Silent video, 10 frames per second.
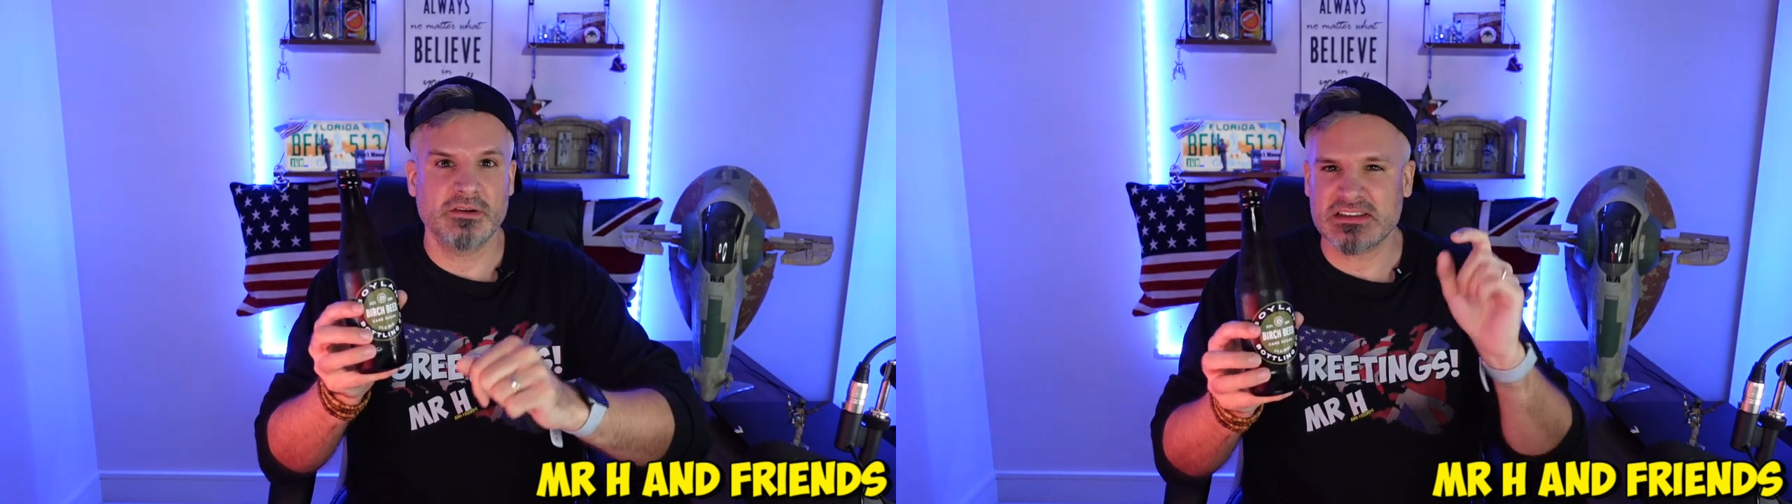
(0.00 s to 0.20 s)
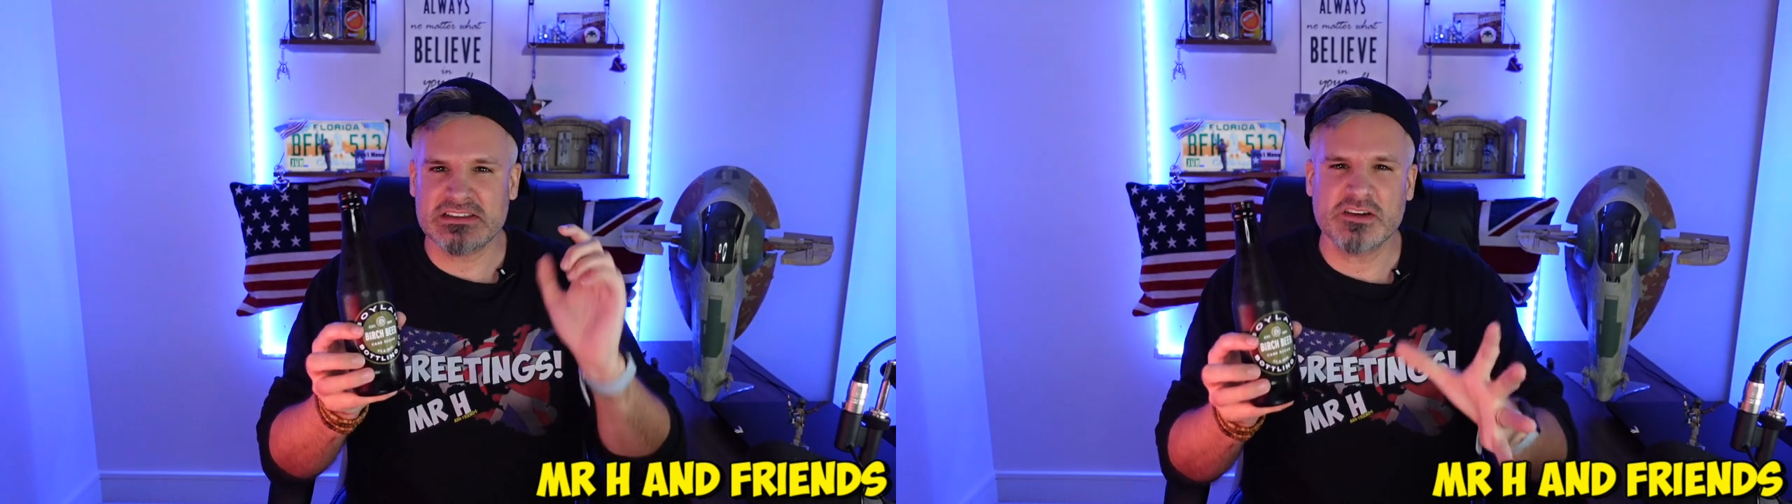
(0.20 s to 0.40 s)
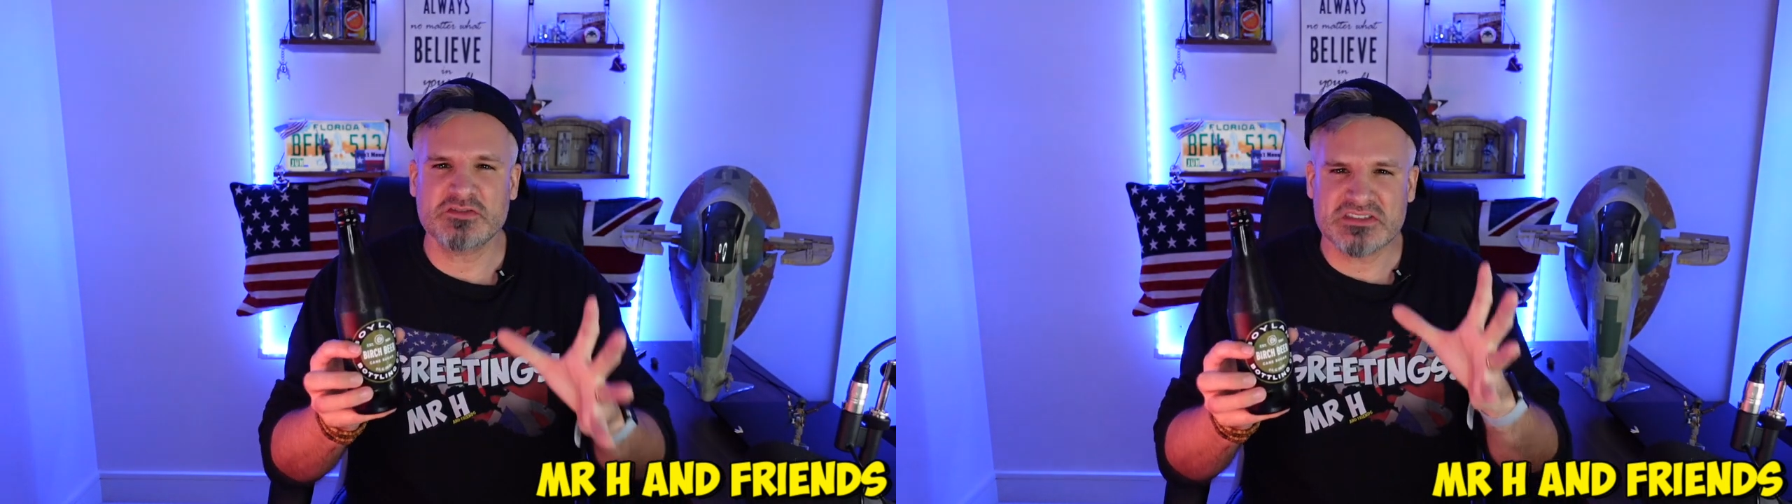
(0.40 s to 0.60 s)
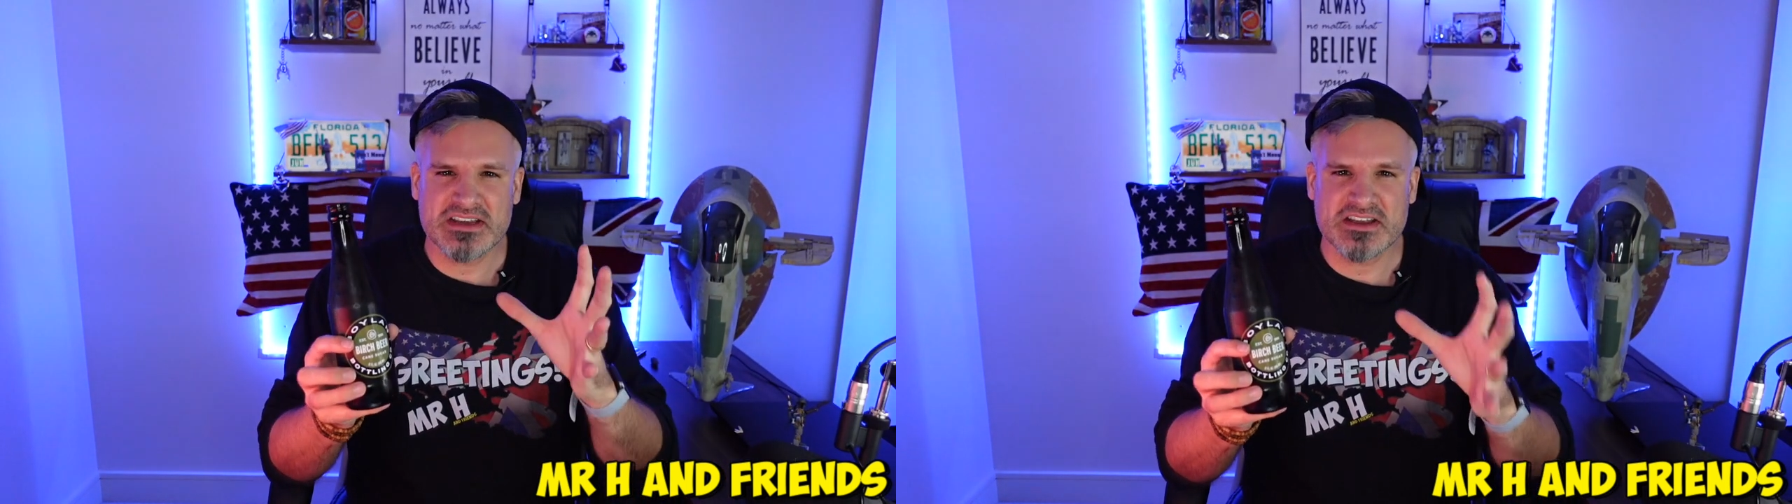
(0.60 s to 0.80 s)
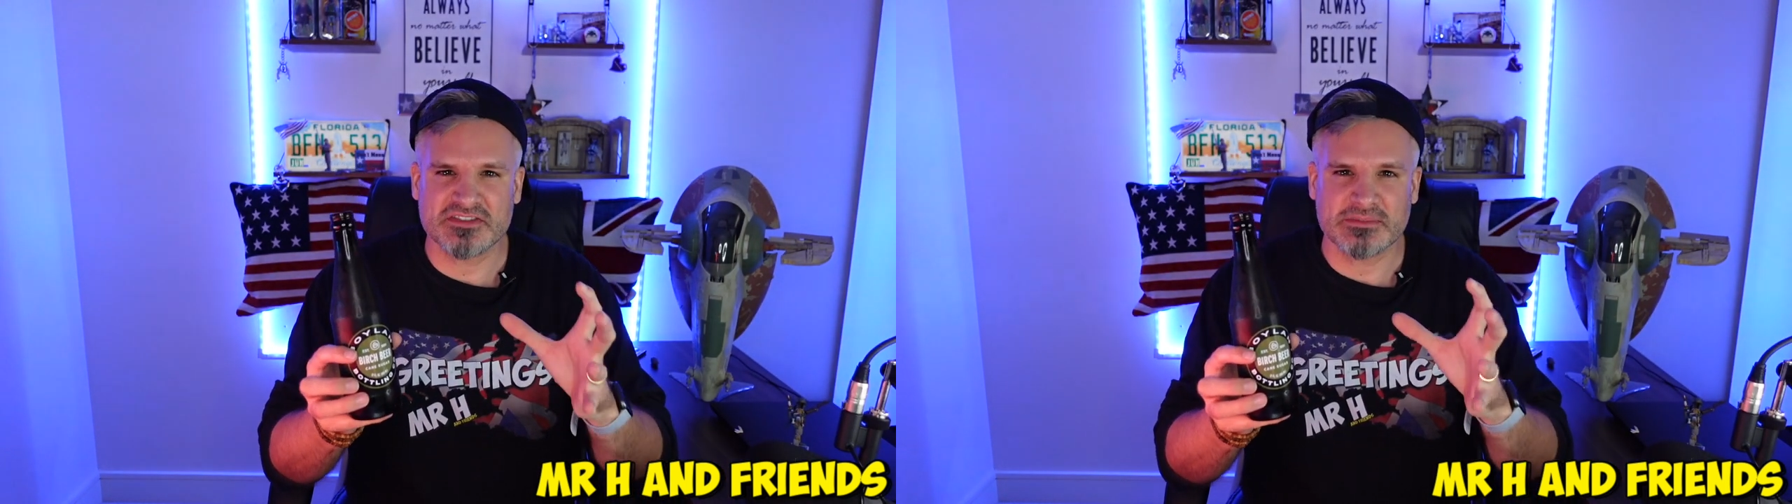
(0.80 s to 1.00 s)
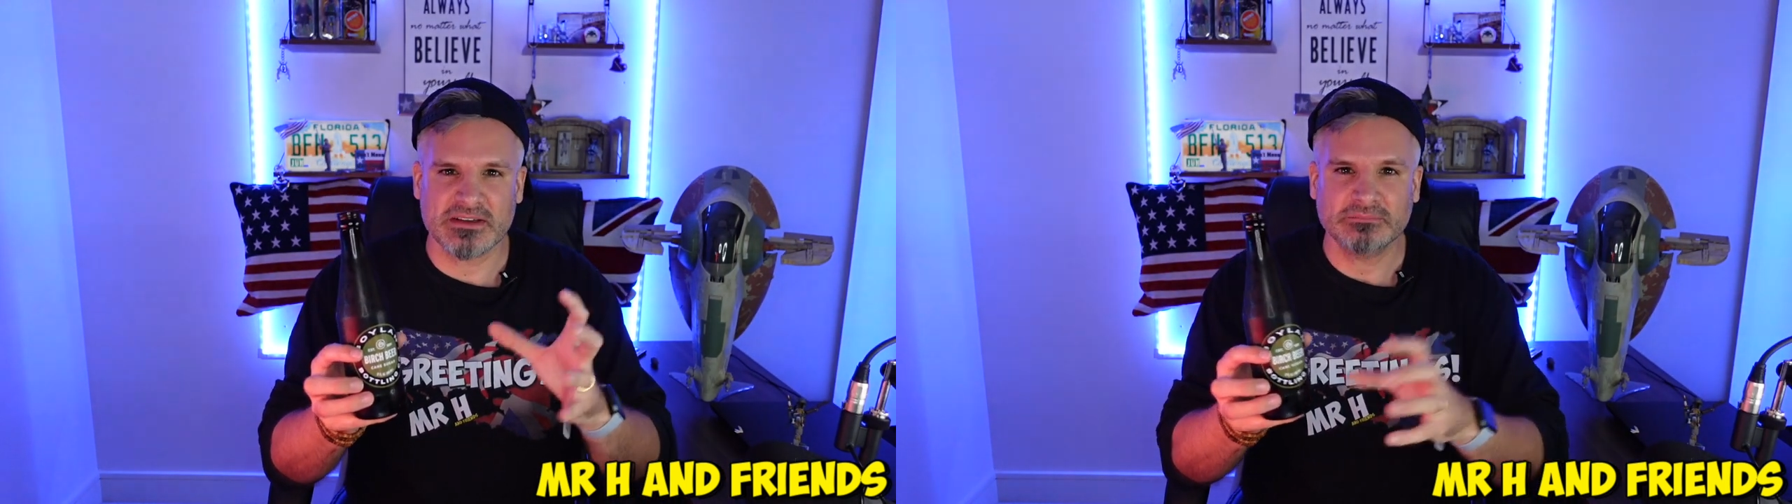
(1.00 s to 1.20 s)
I'd love to hear from you.